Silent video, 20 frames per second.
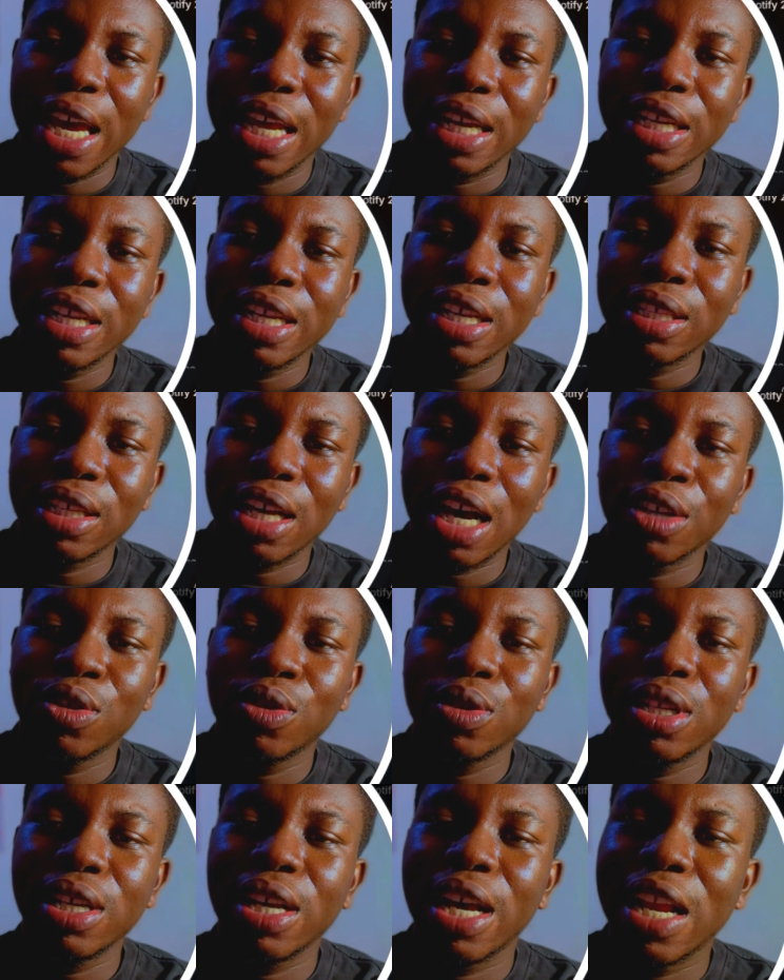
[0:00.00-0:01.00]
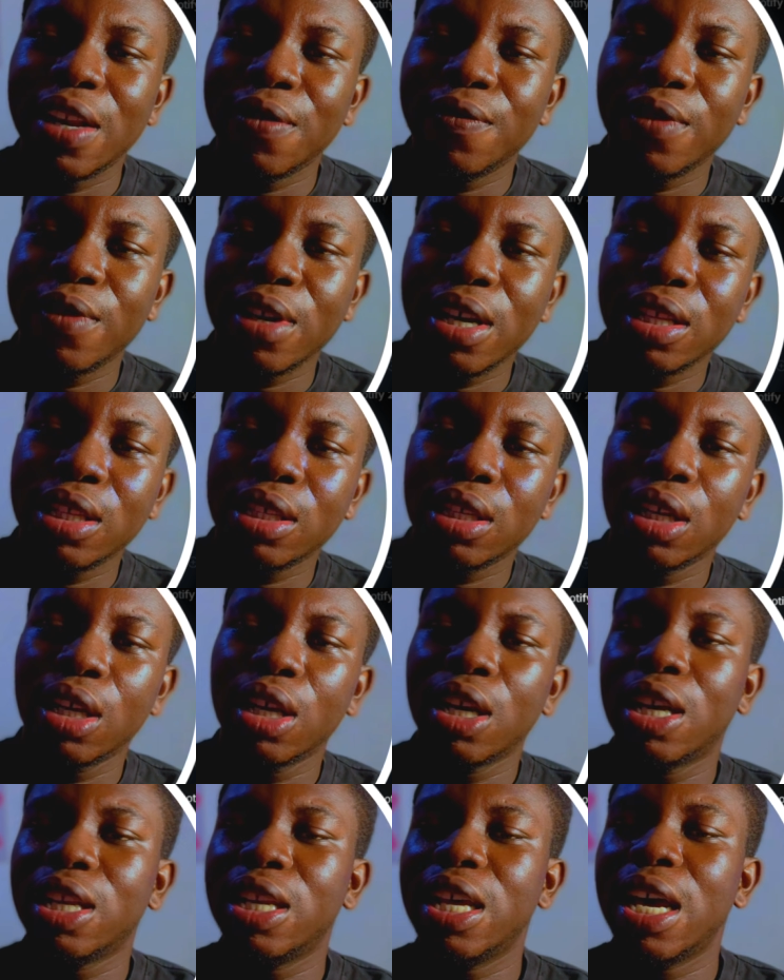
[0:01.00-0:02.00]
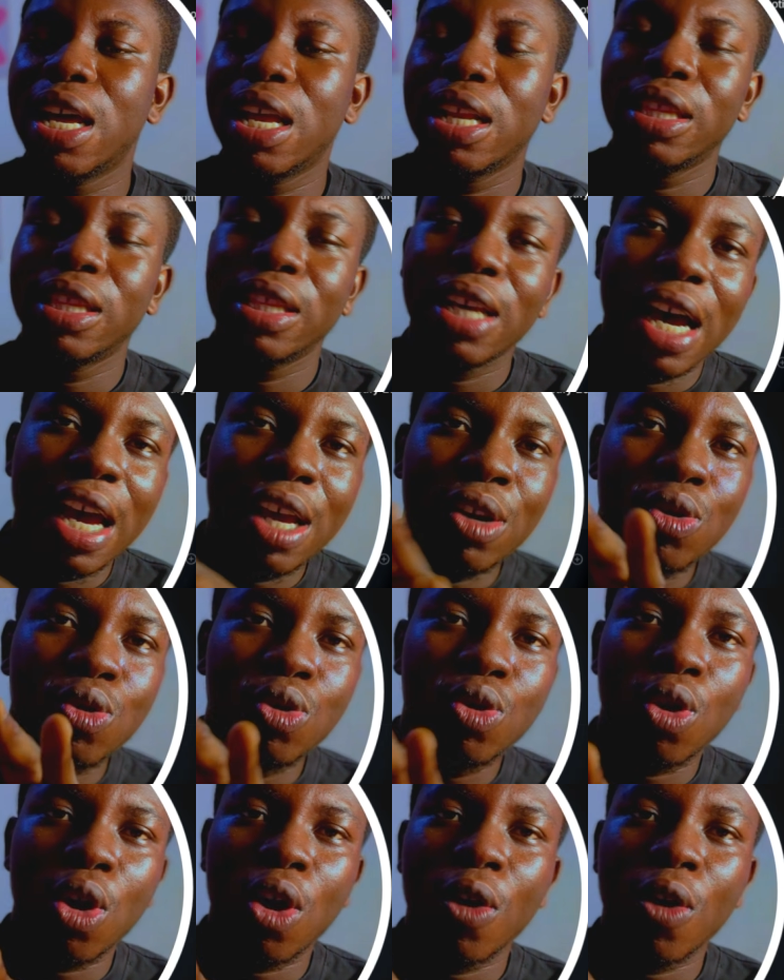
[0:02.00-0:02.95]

and this actually elevates the entire look